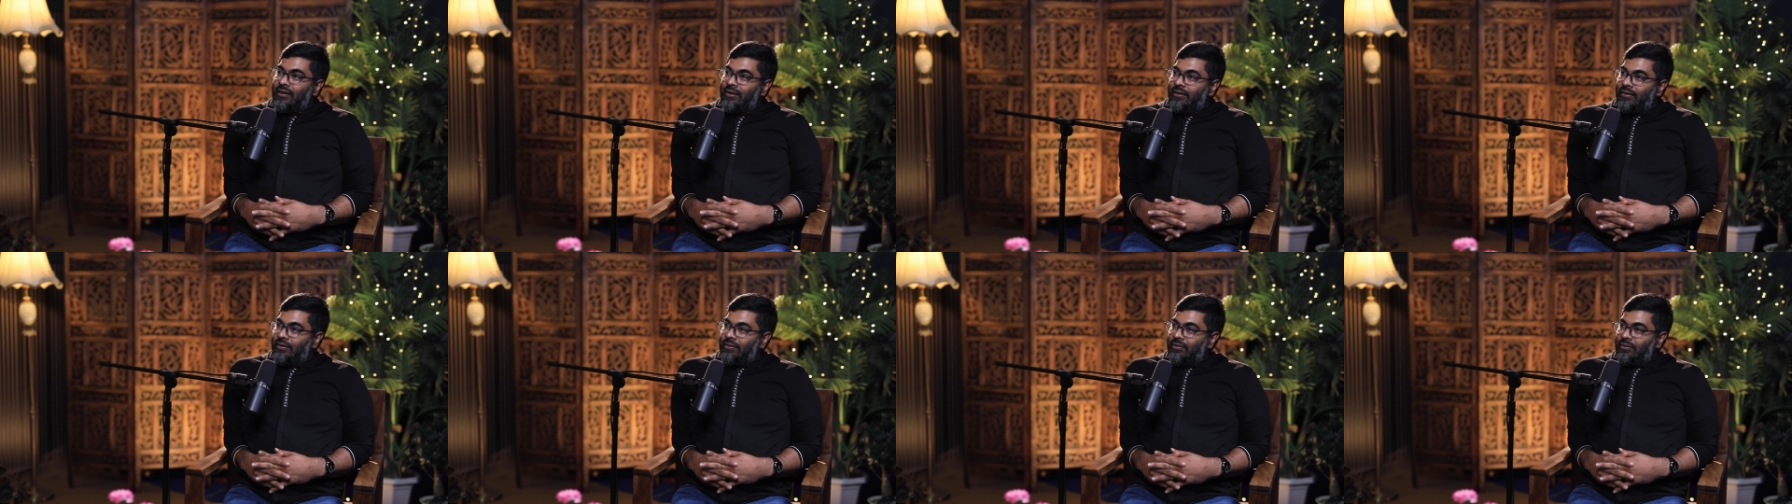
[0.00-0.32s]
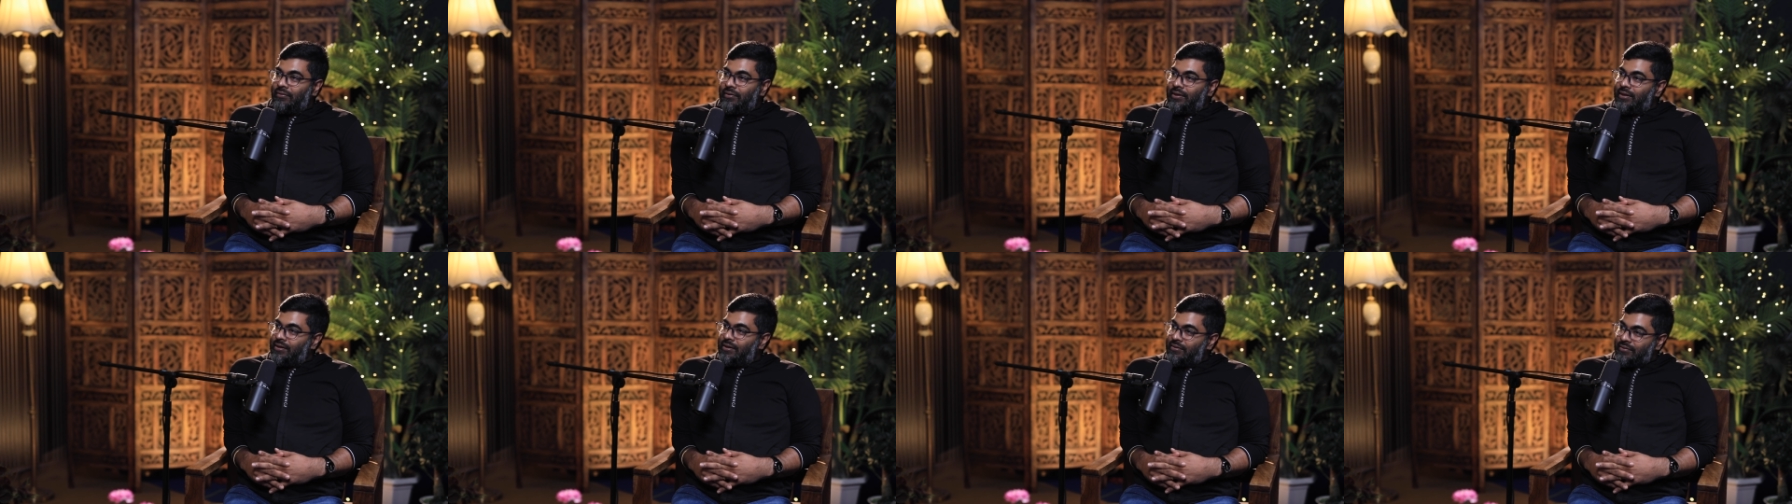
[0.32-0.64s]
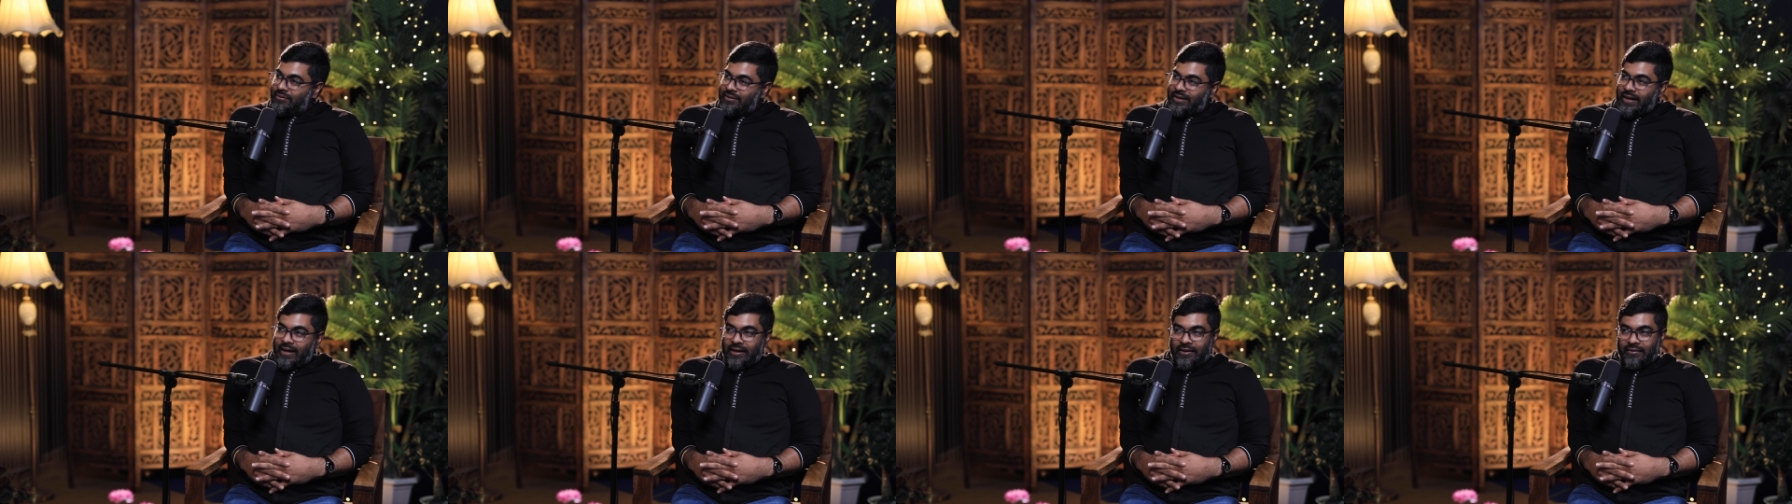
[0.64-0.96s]
you need to
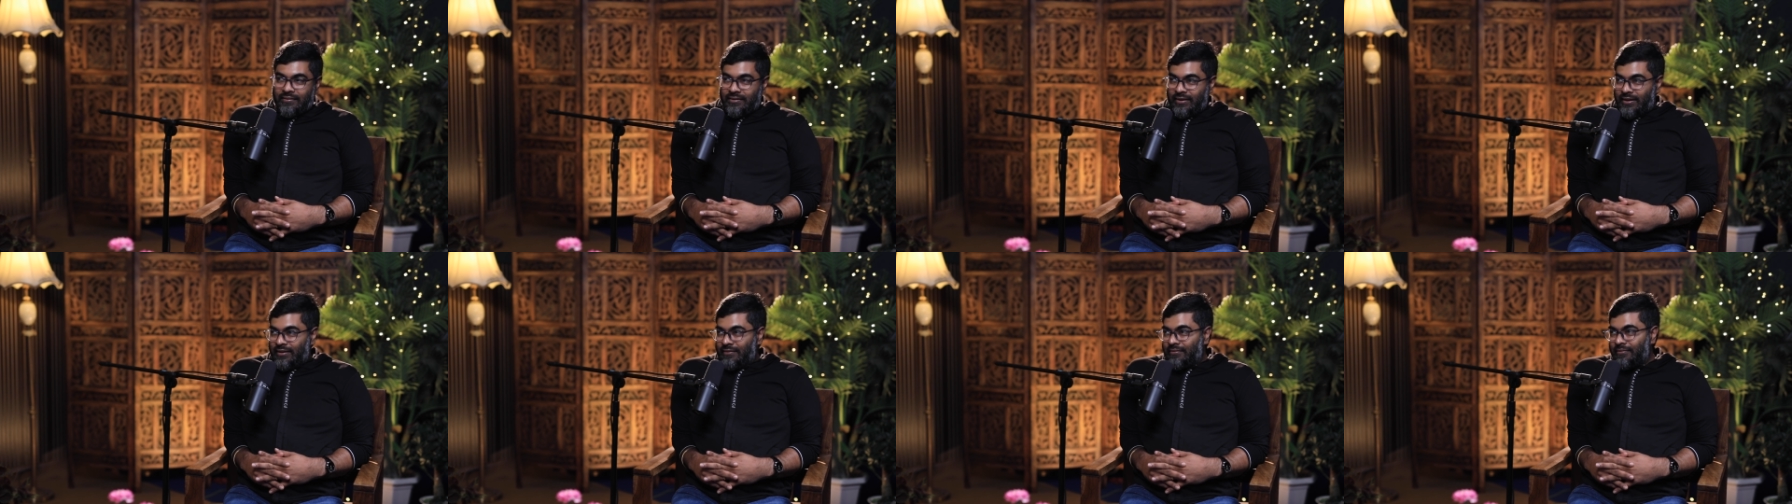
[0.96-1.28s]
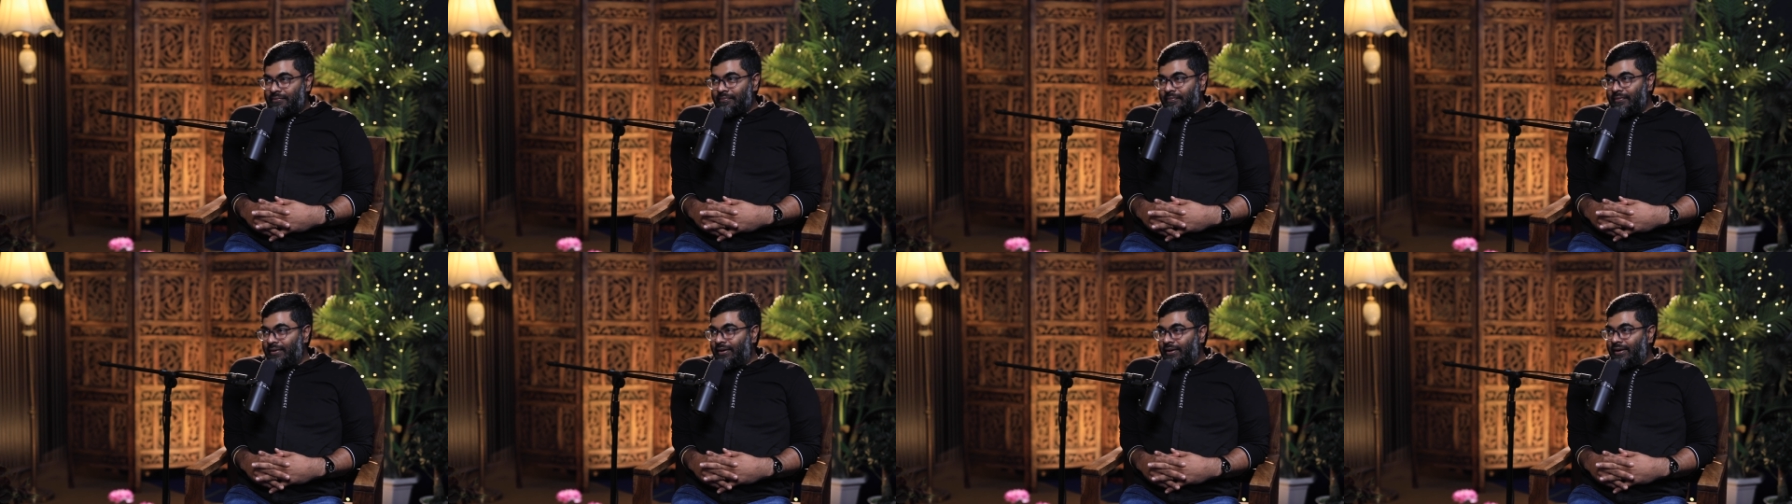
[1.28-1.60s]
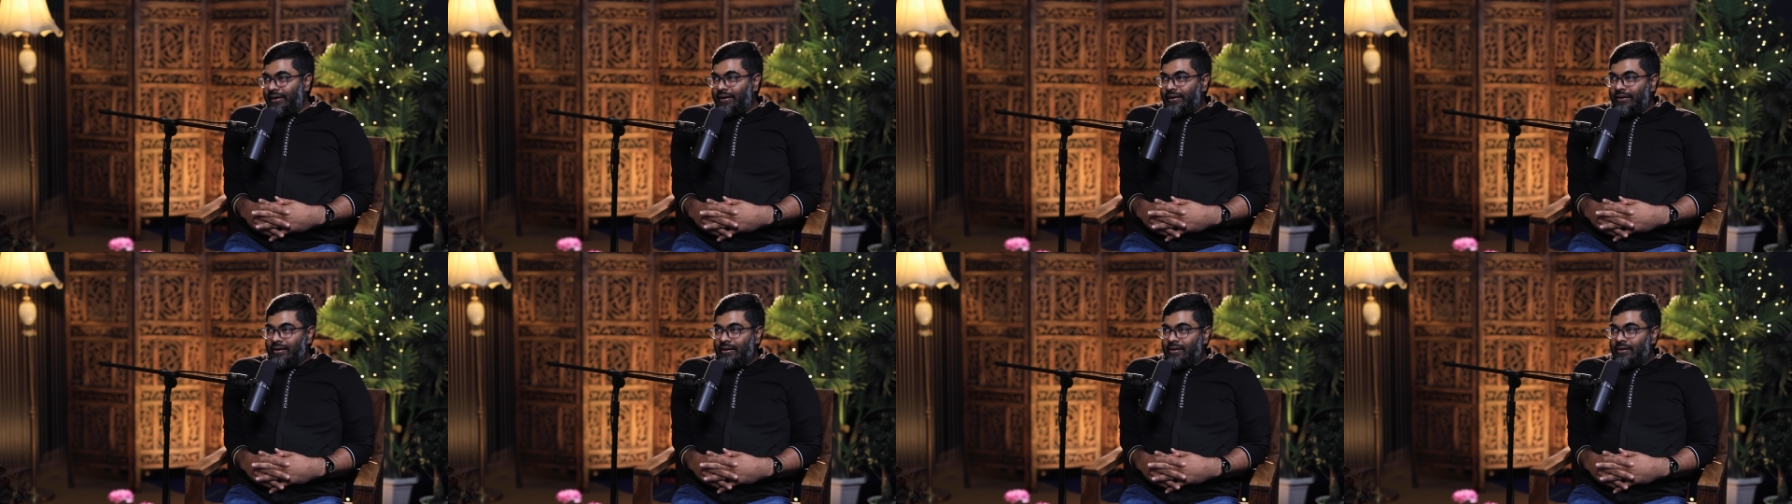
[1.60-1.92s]
strategize,
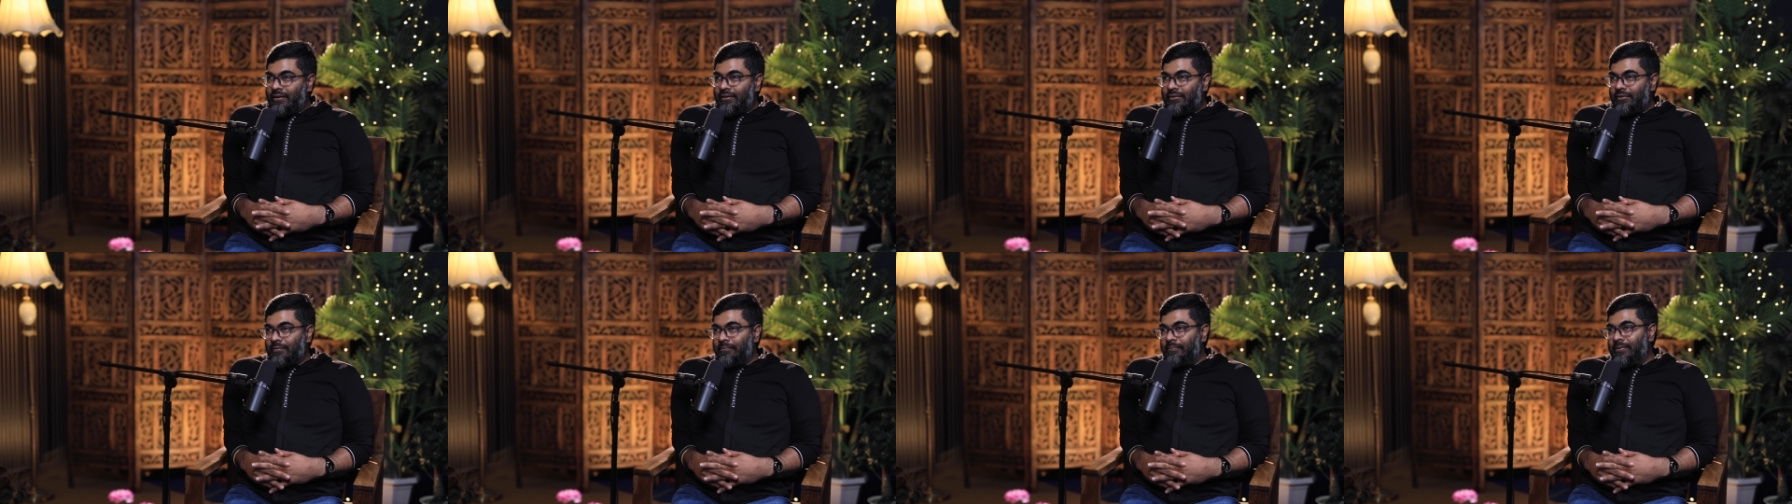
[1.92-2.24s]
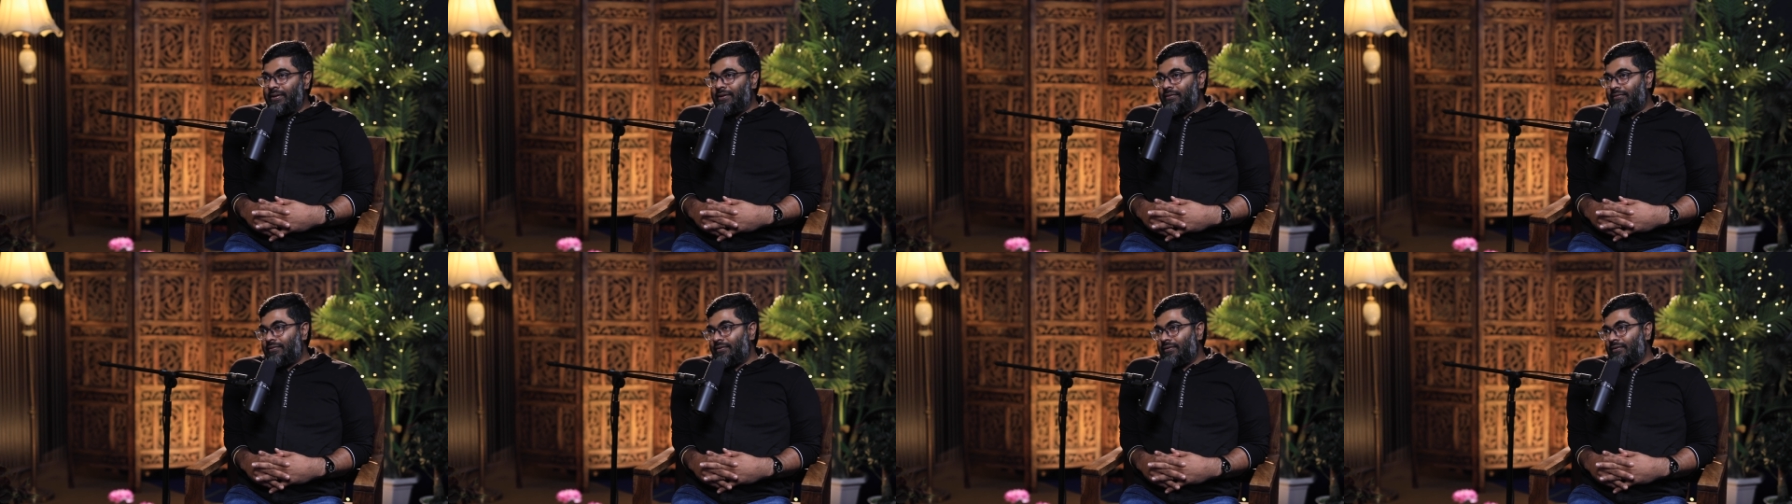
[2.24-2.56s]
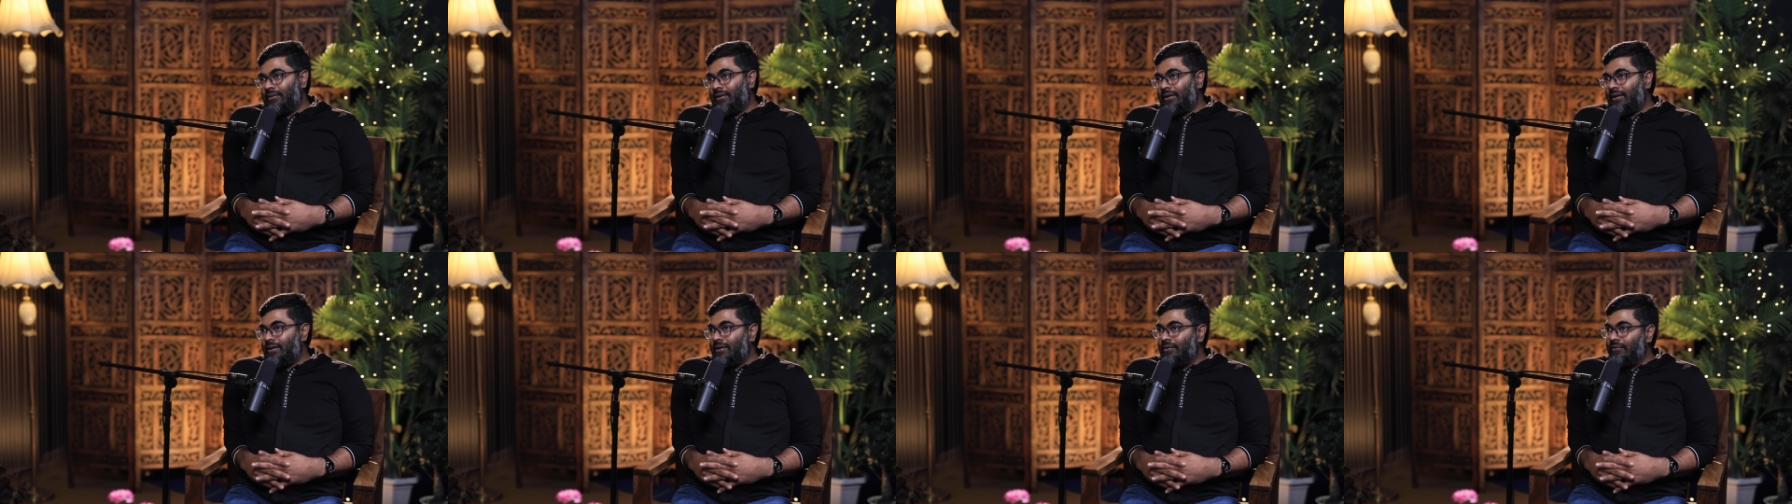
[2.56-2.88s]
right? So based
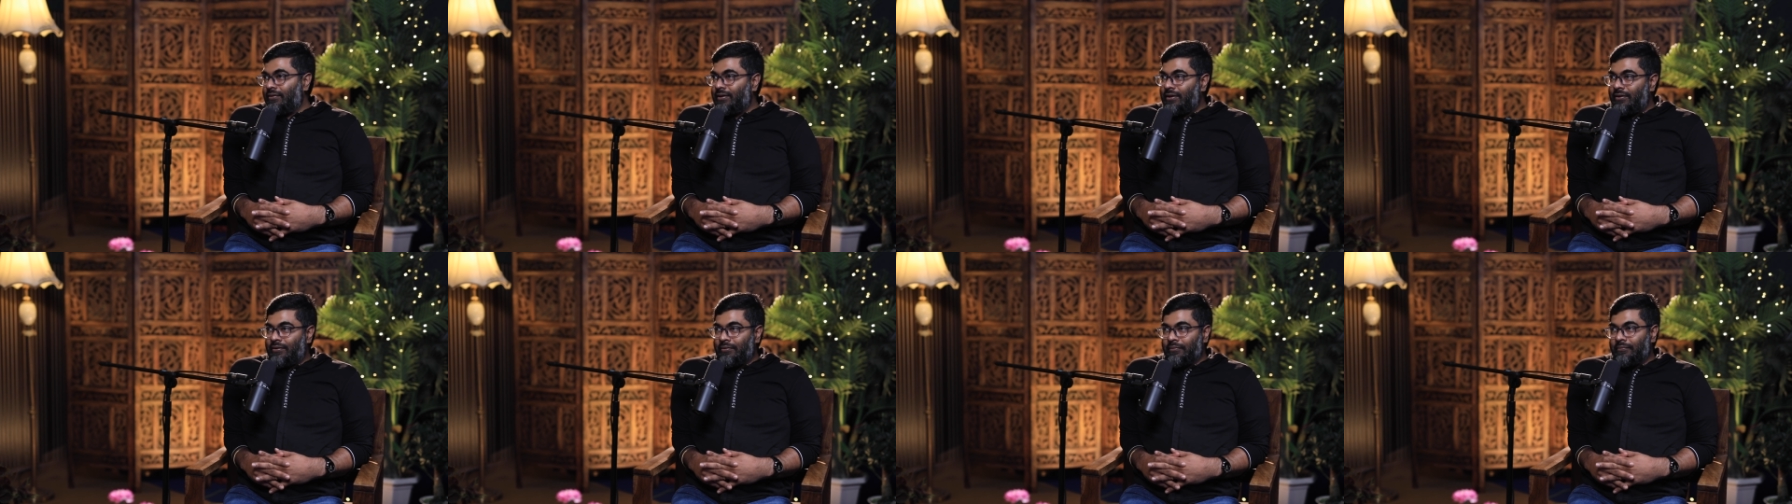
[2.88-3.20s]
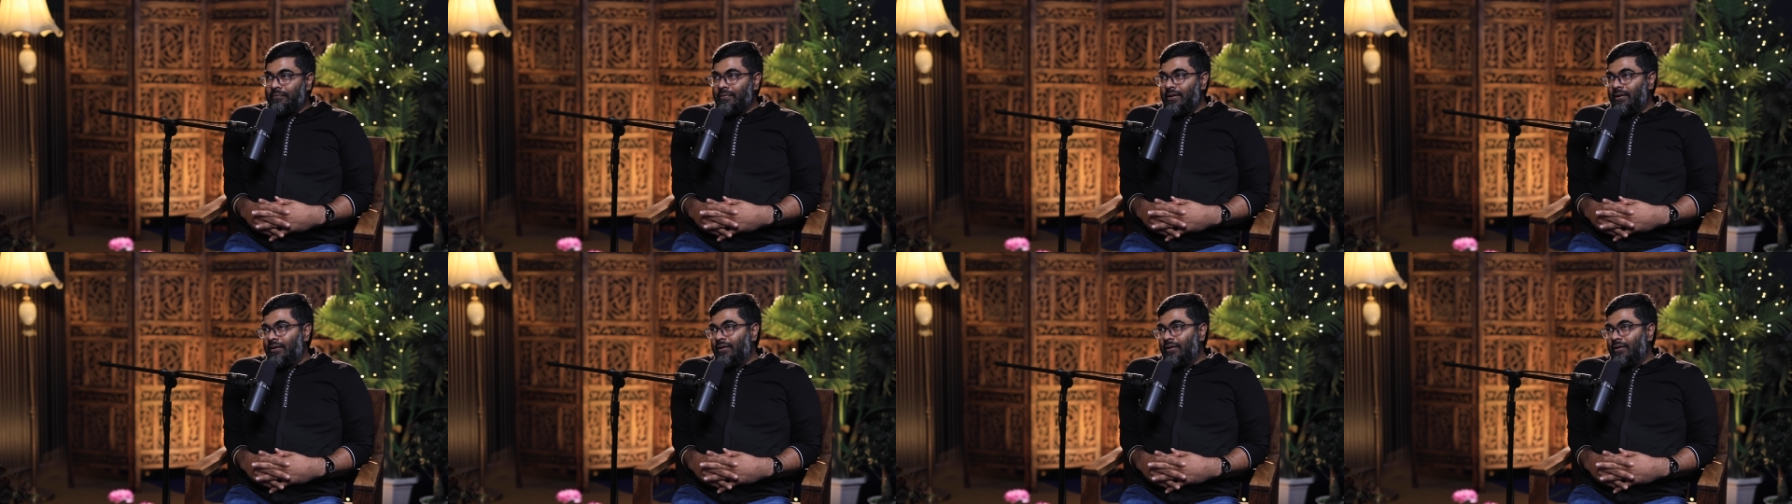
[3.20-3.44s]
on that, you need to.